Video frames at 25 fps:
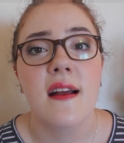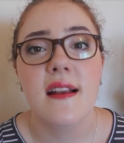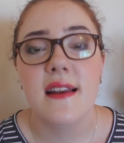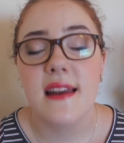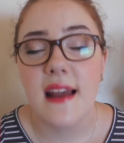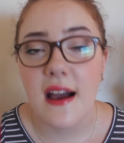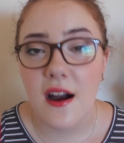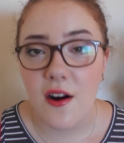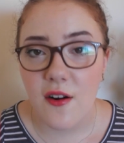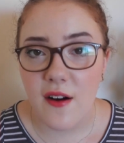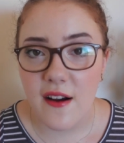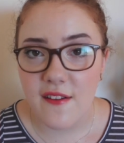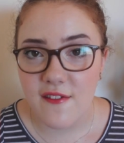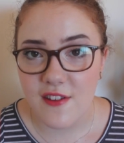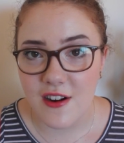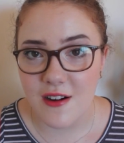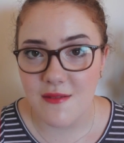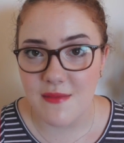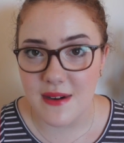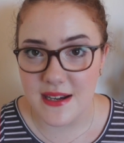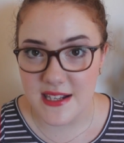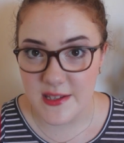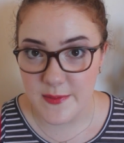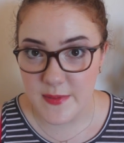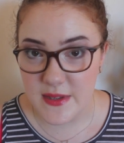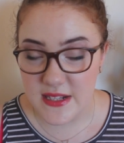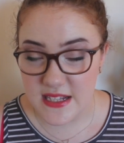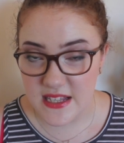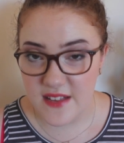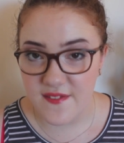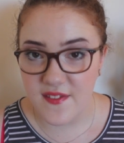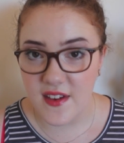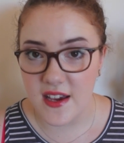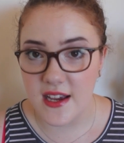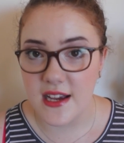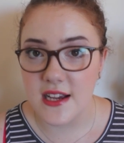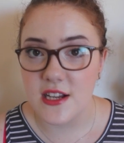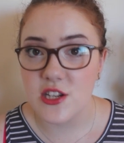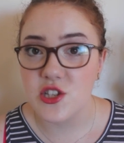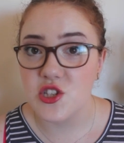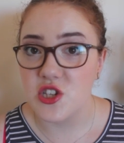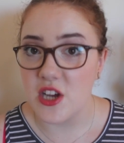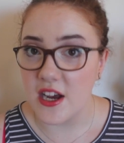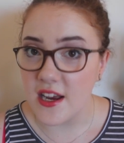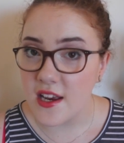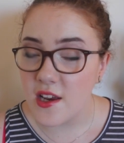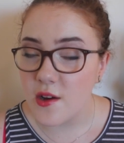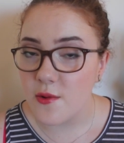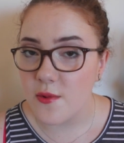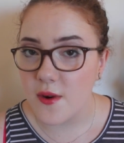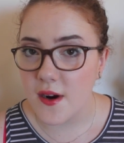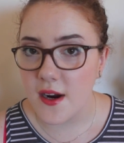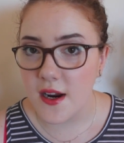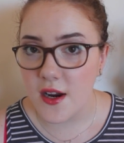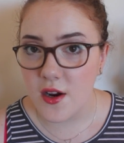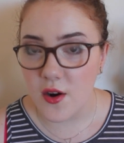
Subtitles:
Now I've got my specific January